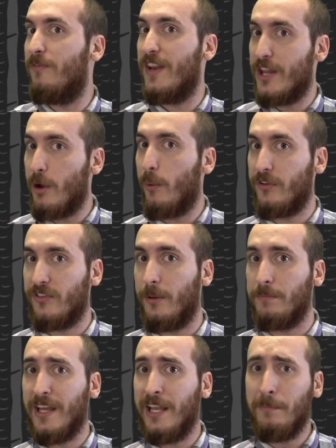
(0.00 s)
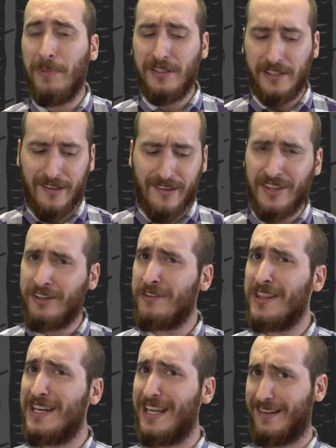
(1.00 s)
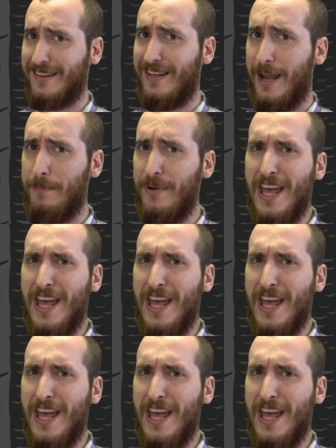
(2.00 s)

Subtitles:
video or something, but consider the next step.